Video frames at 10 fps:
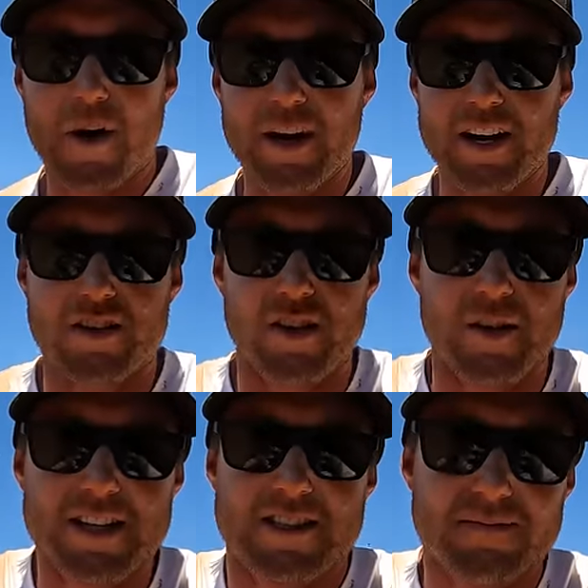What we're gonna
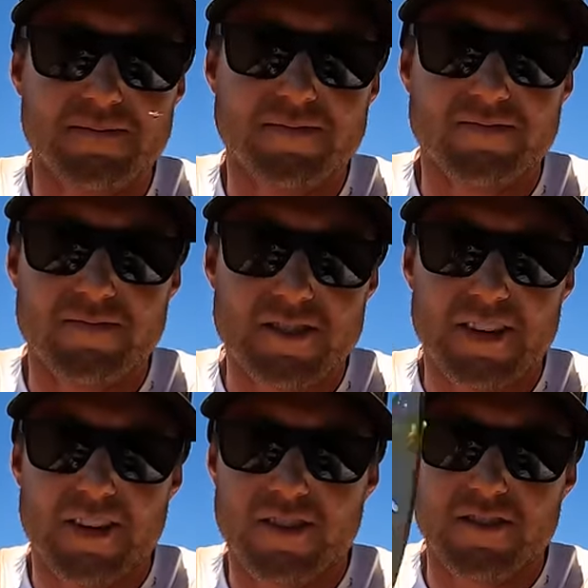do is
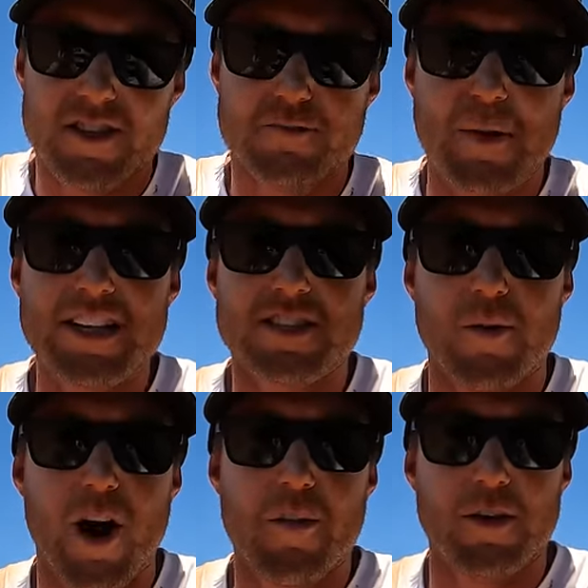just bust
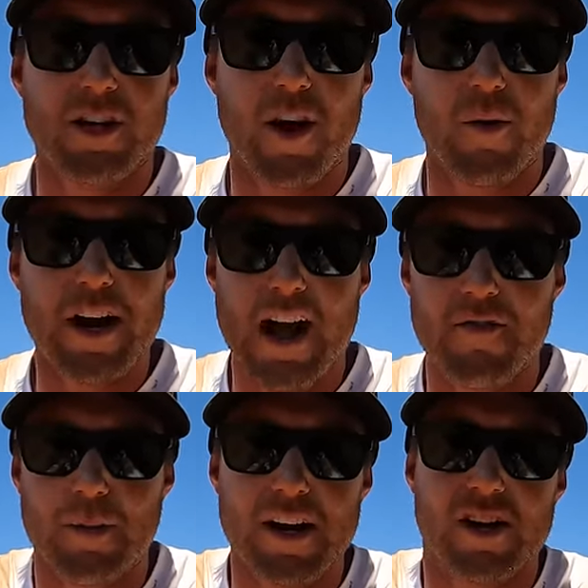them open. You don't wanna
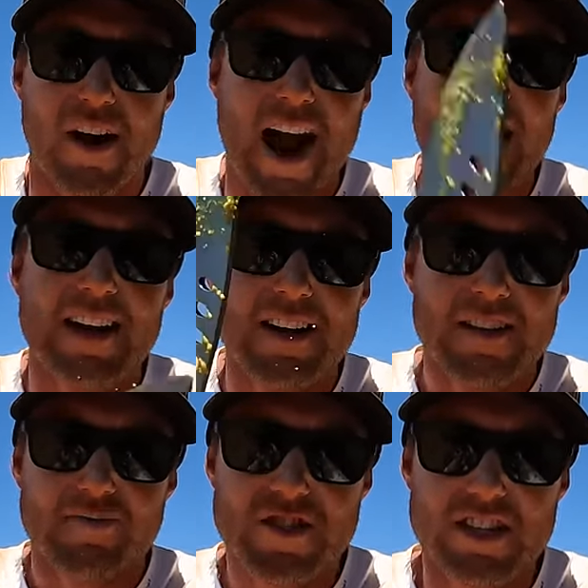have a big crack.
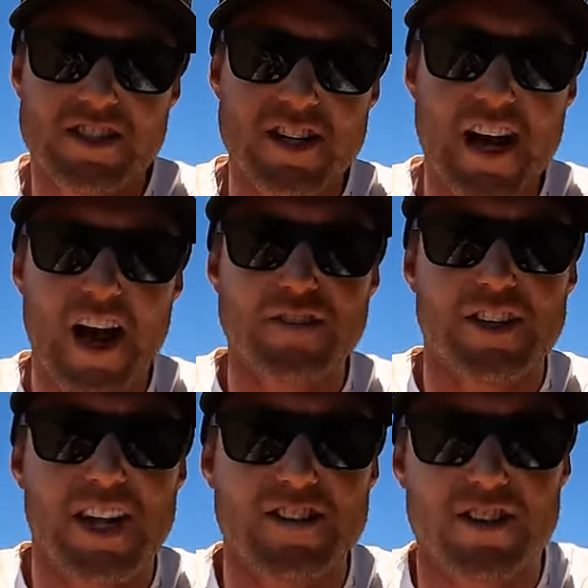Just enough
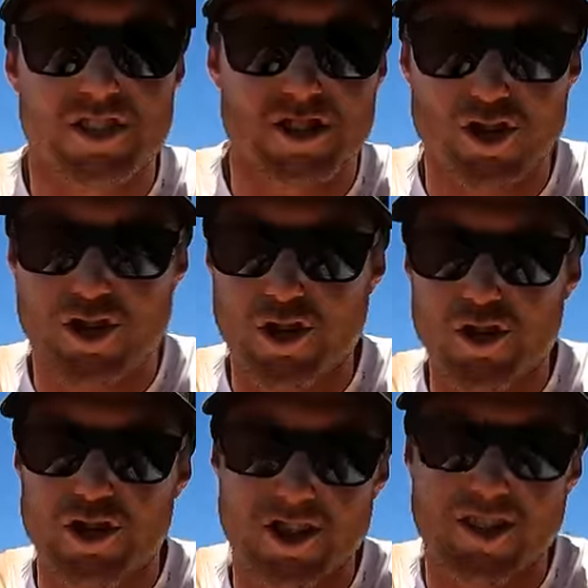to let the
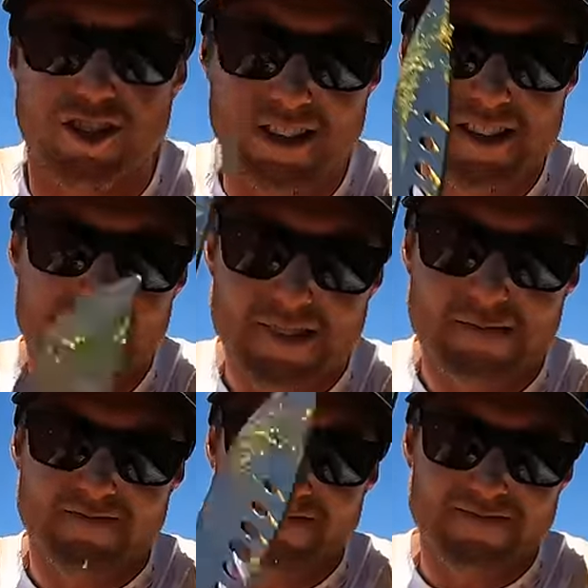juices,
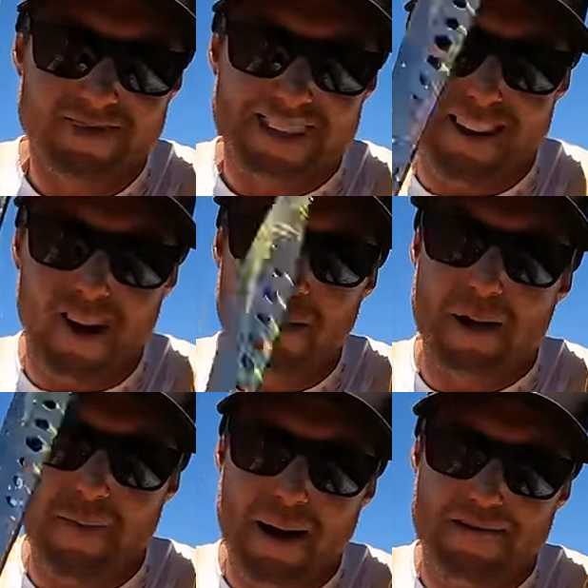
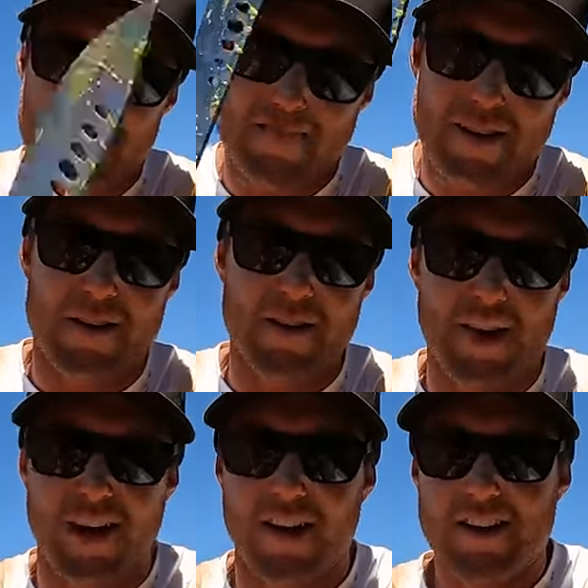open him up, there we
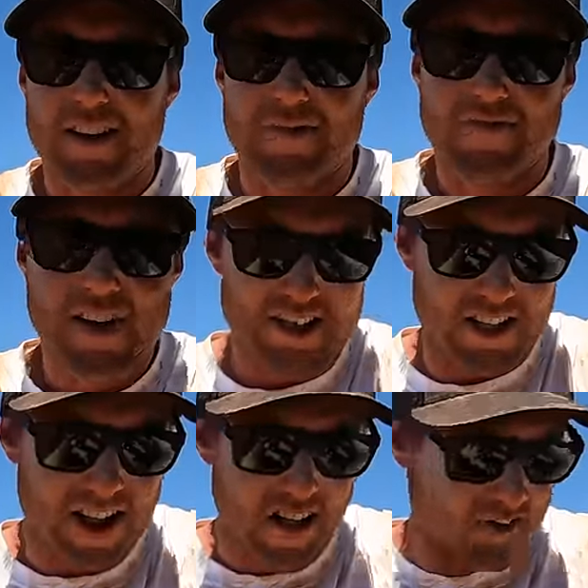go.
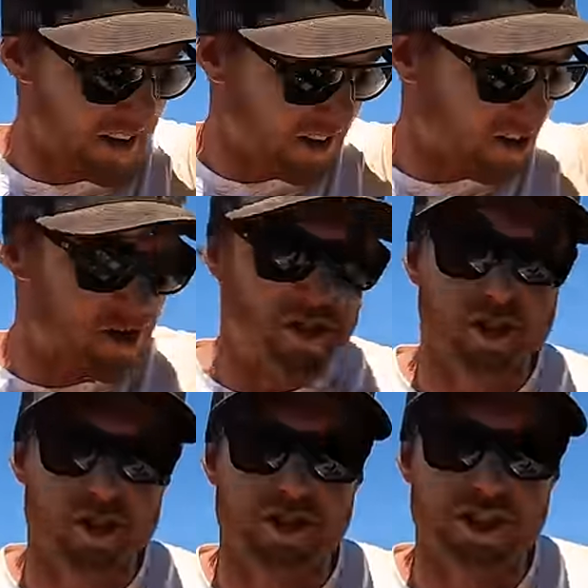Just enough to let those
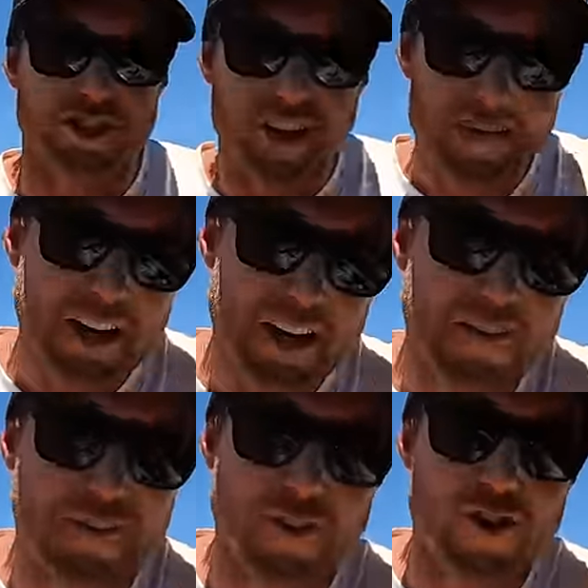juices
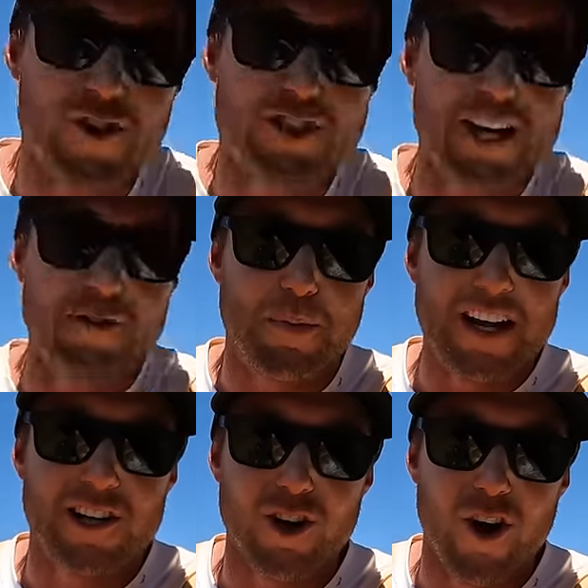infuse these
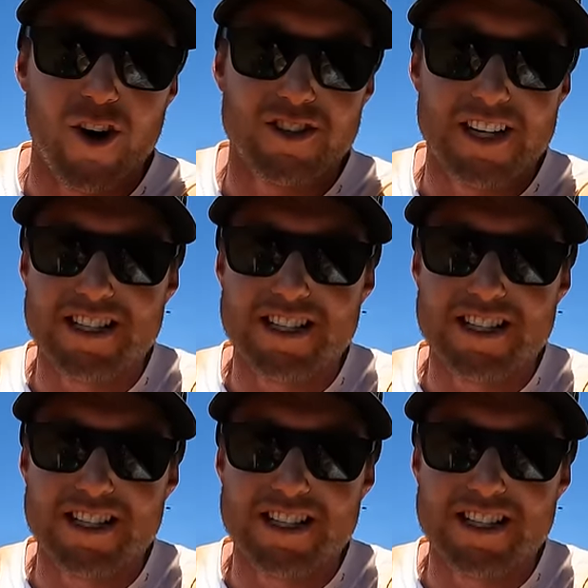big claws.